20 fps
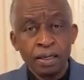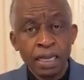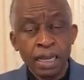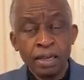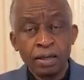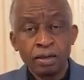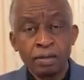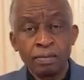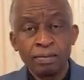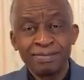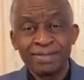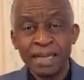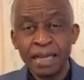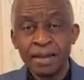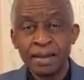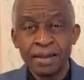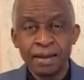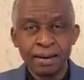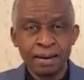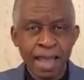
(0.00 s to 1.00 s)
They,
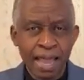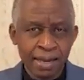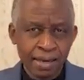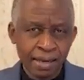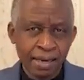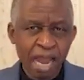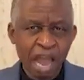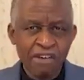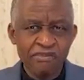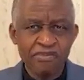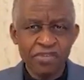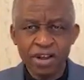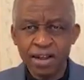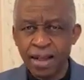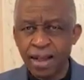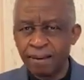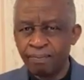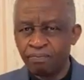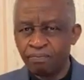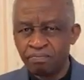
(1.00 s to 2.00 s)
they like in
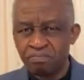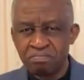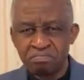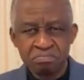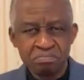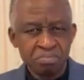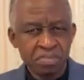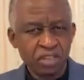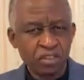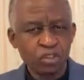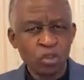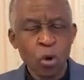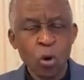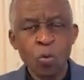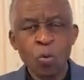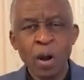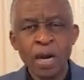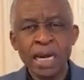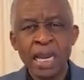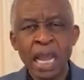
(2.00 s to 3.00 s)
Africa, they
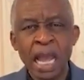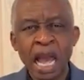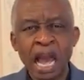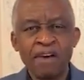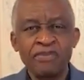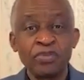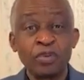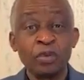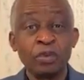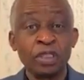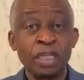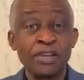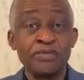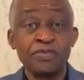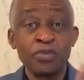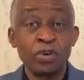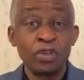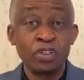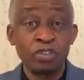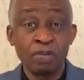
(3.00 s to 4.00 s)
sold what they have to
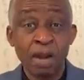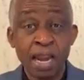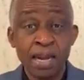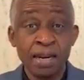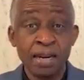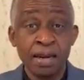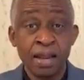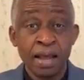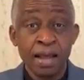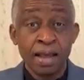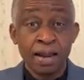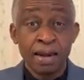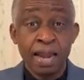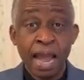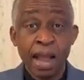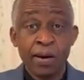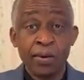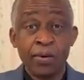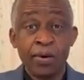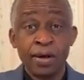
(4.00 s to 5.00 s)
give you training.
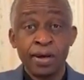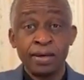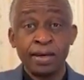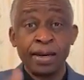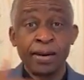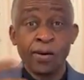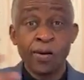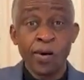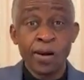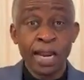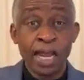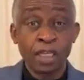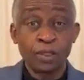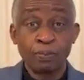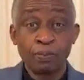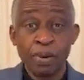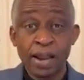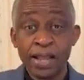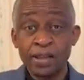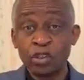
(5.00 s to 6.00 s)
Now the Lord
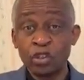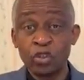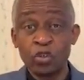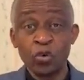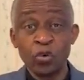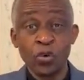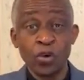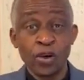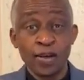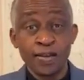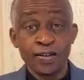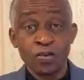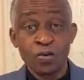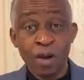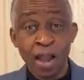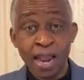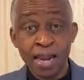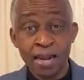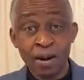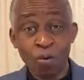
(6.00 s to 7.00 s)
has blessed you.
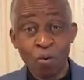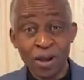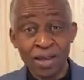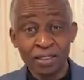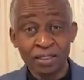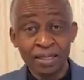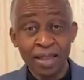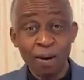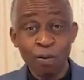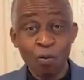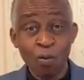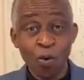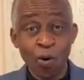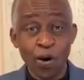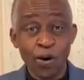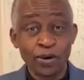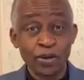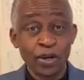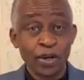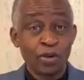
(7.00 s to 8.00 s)
You are in the Western
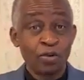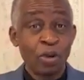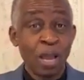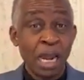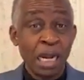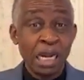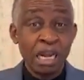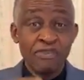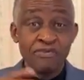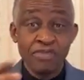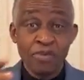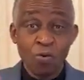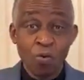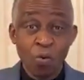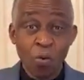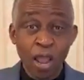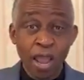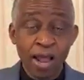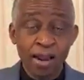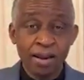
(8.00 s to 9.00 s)
world. You are
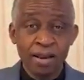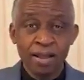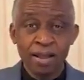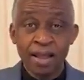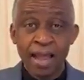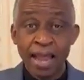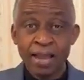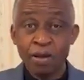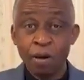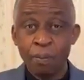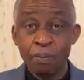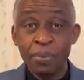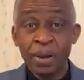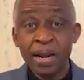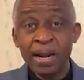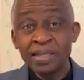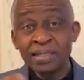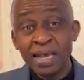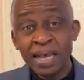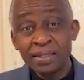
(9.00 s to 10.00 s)
living well, and your
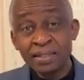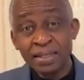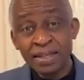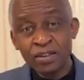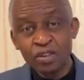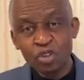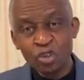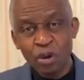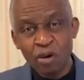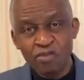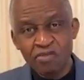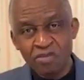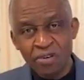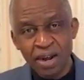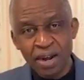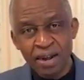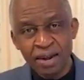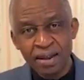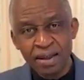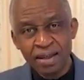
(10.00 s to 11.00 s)
parents are still
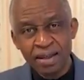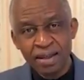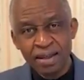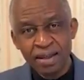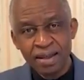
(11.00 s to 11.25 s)
suffering.